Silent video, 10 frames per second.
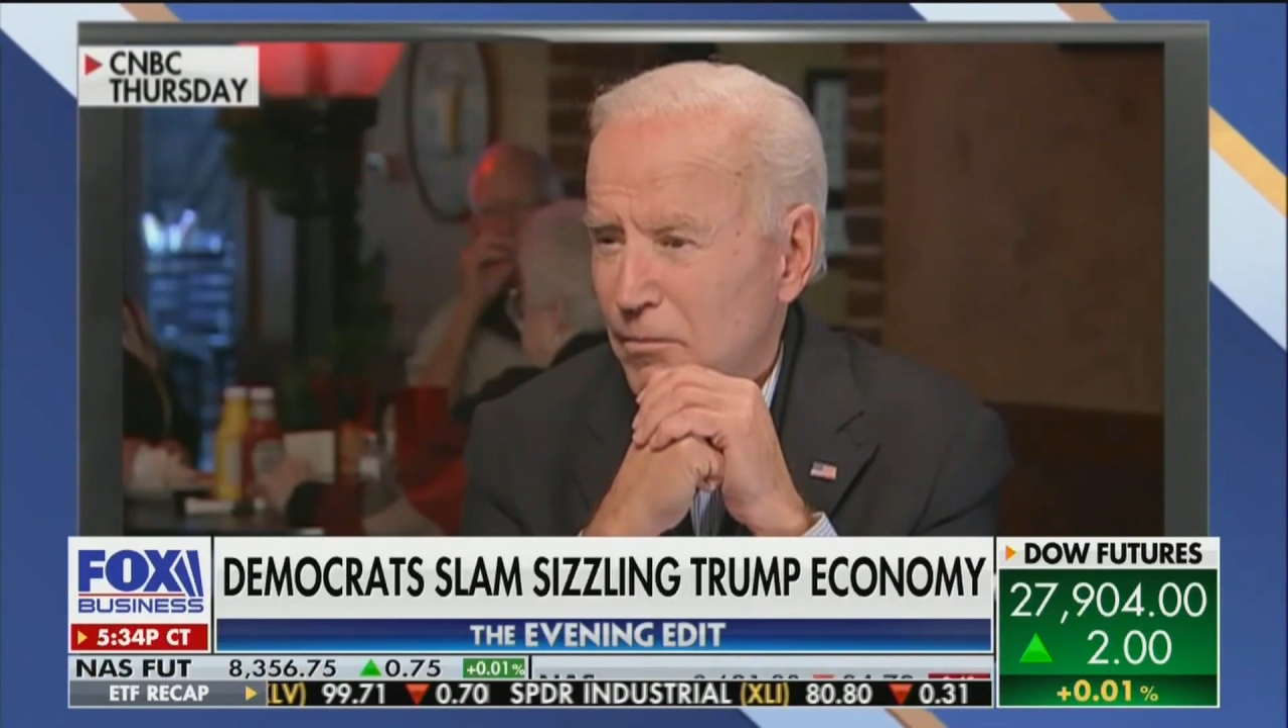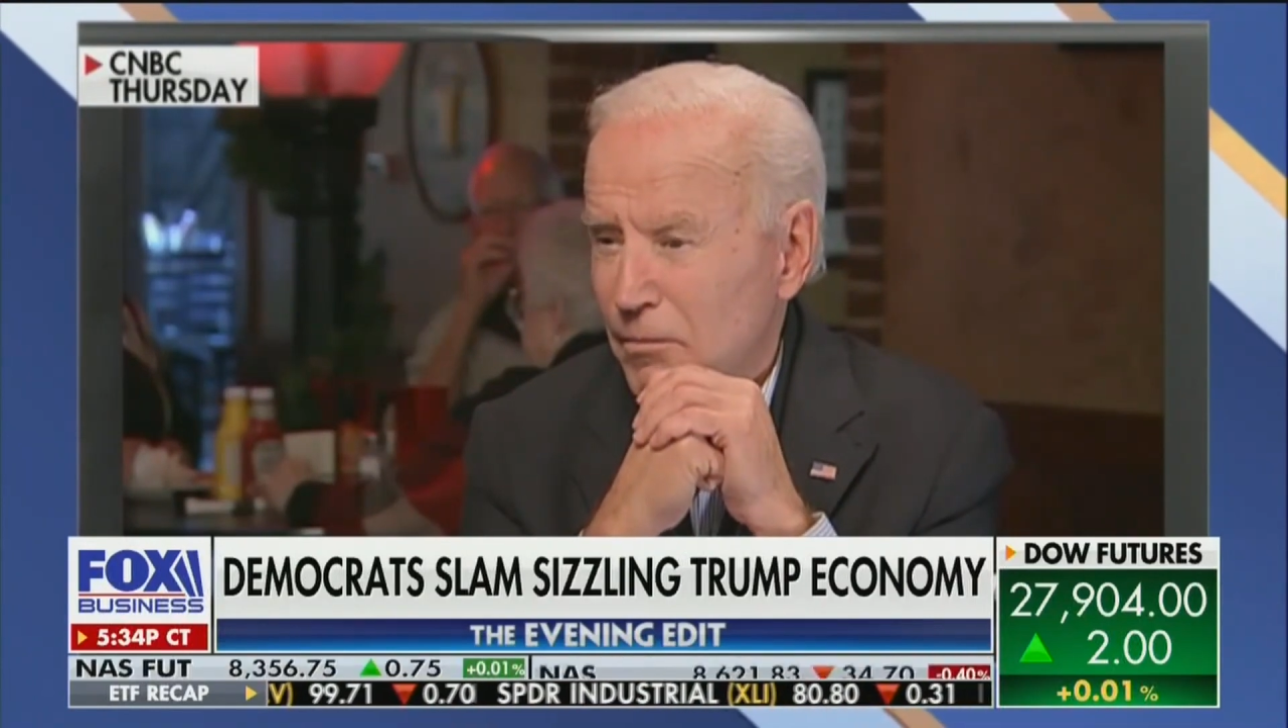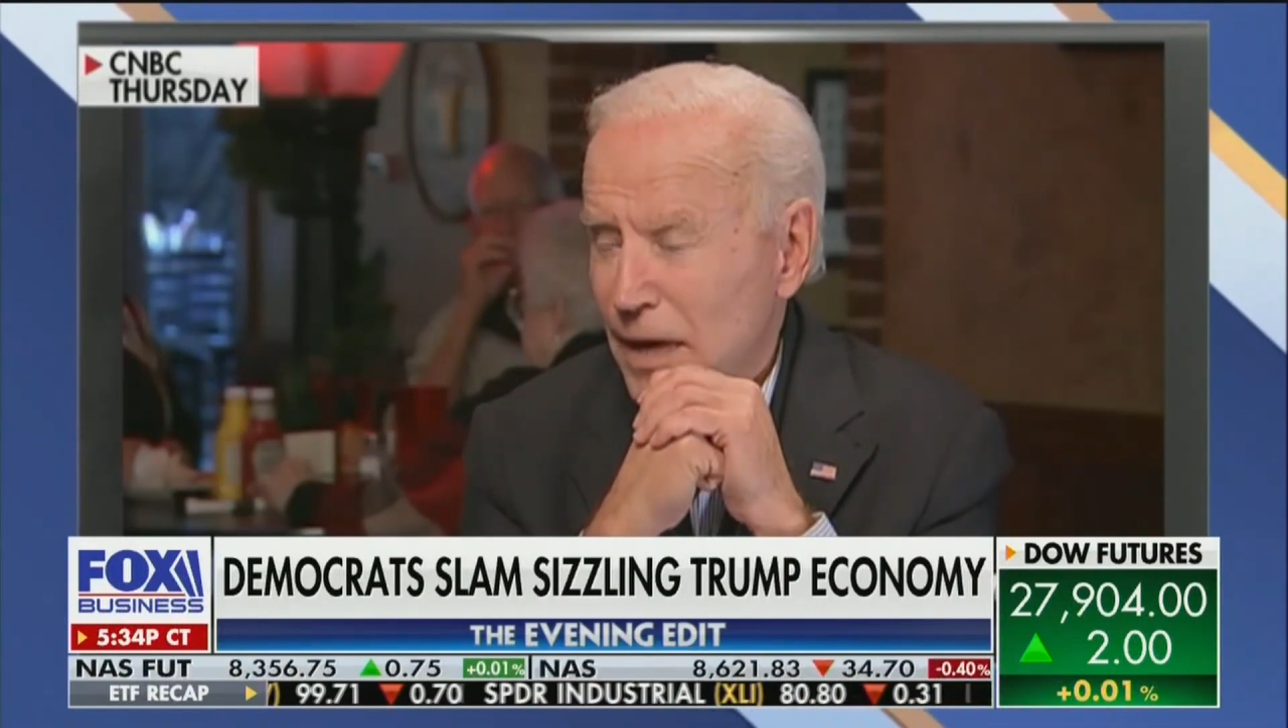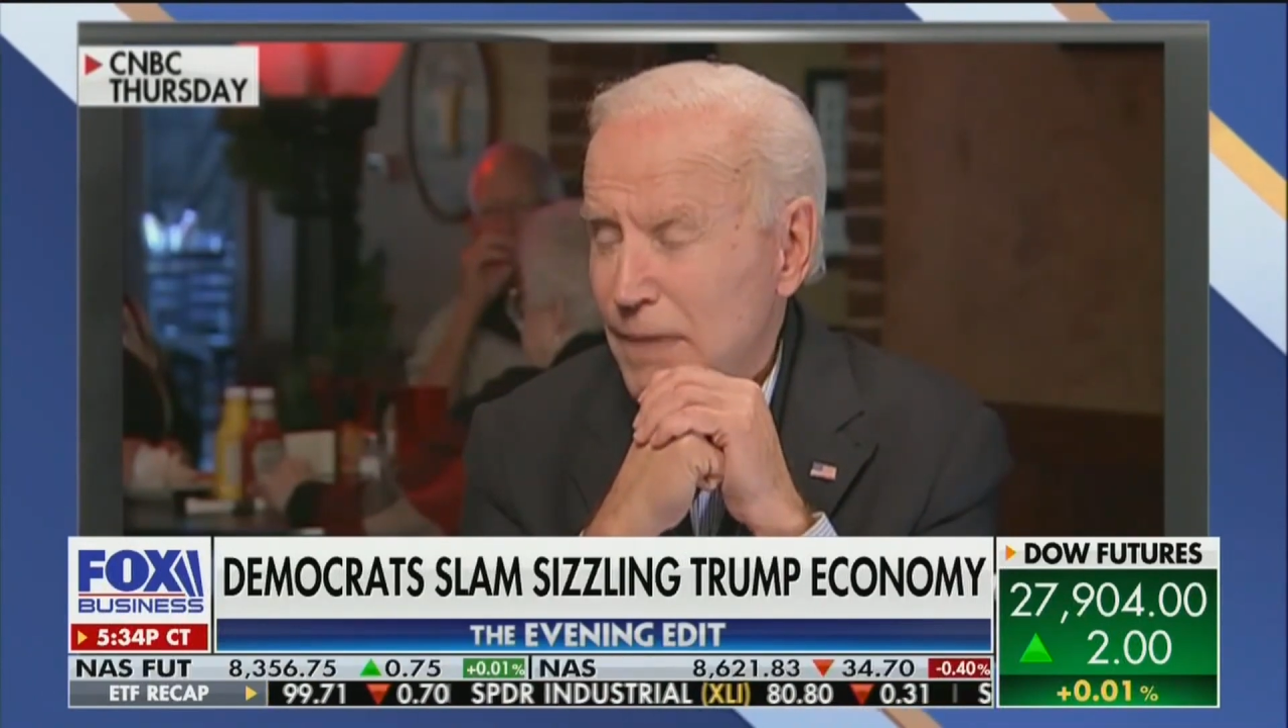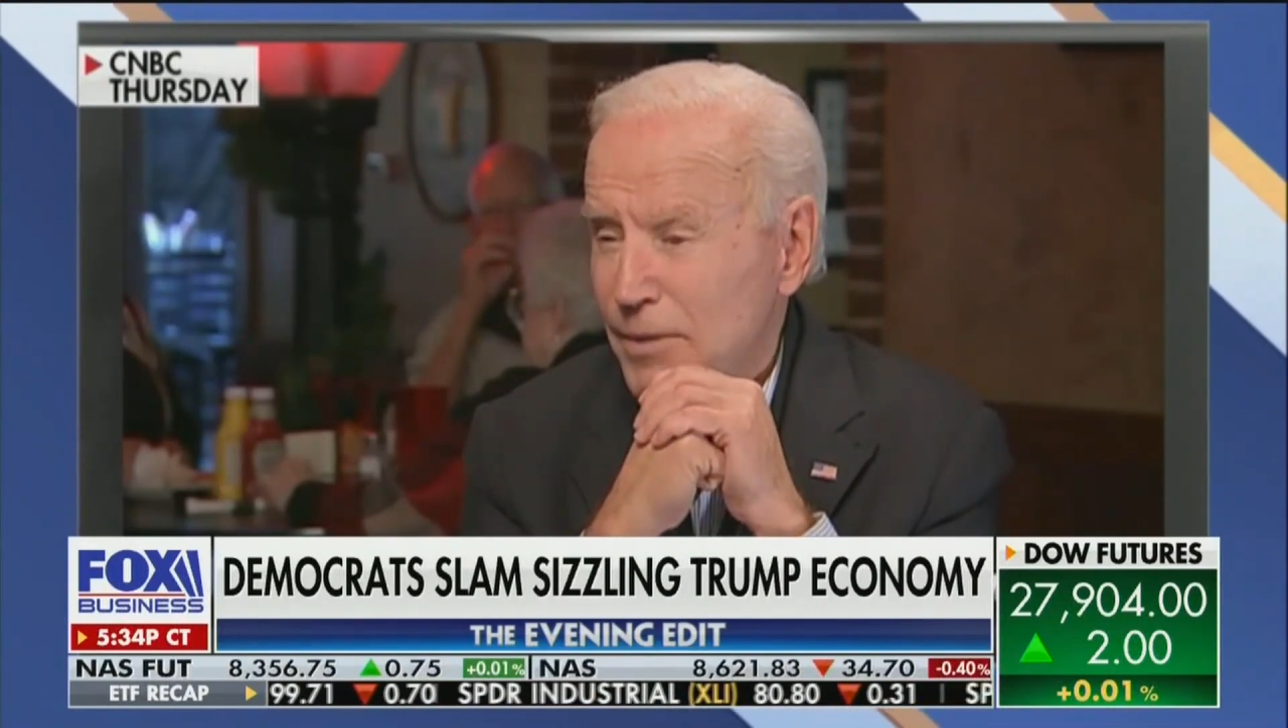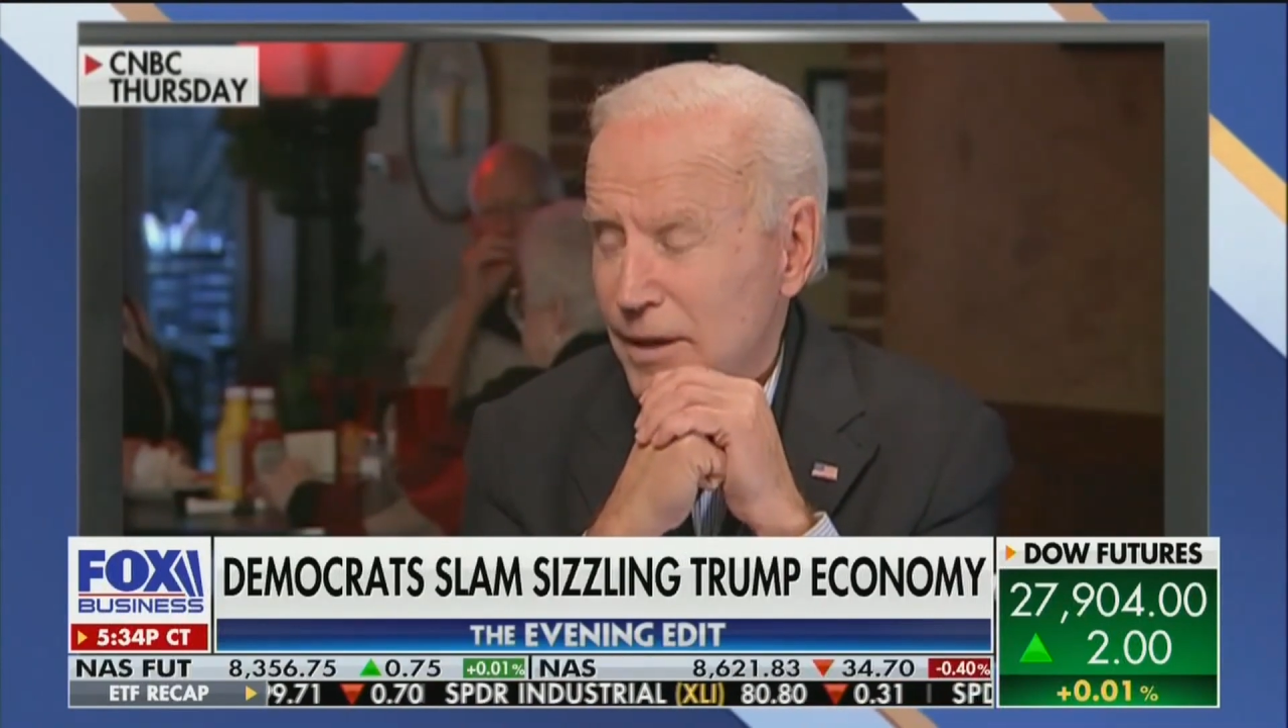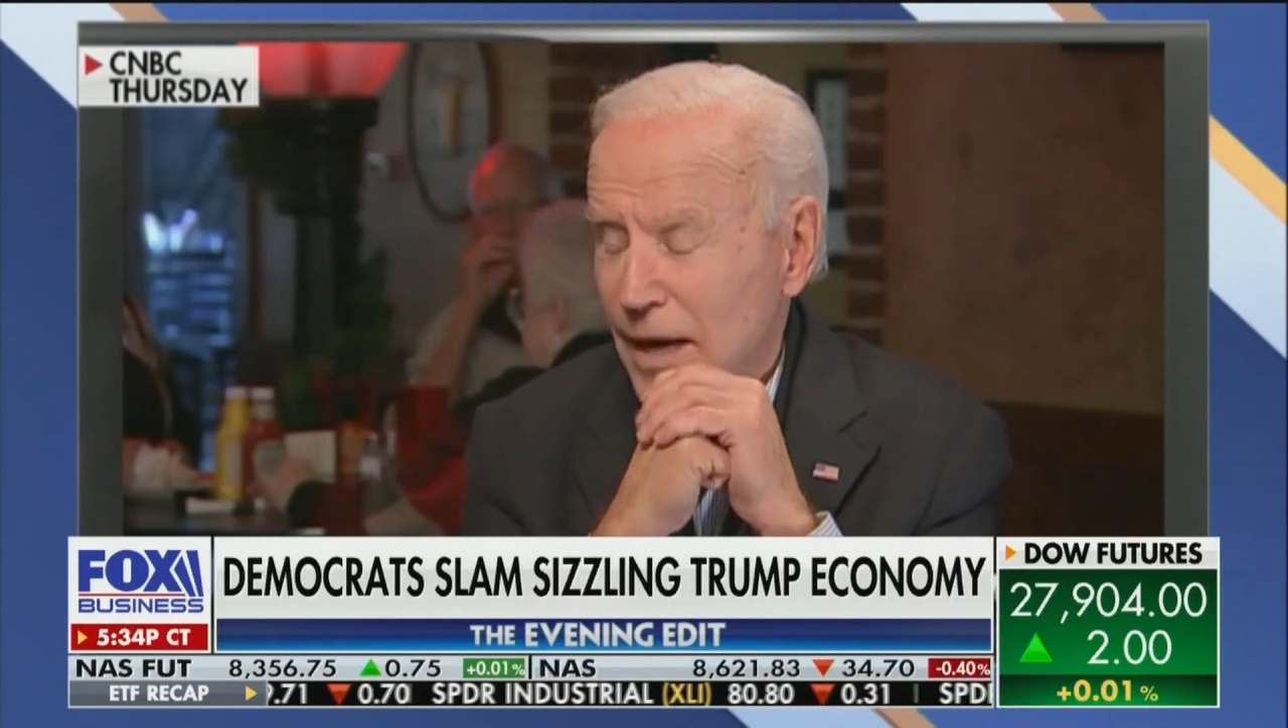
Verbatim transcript: maybe,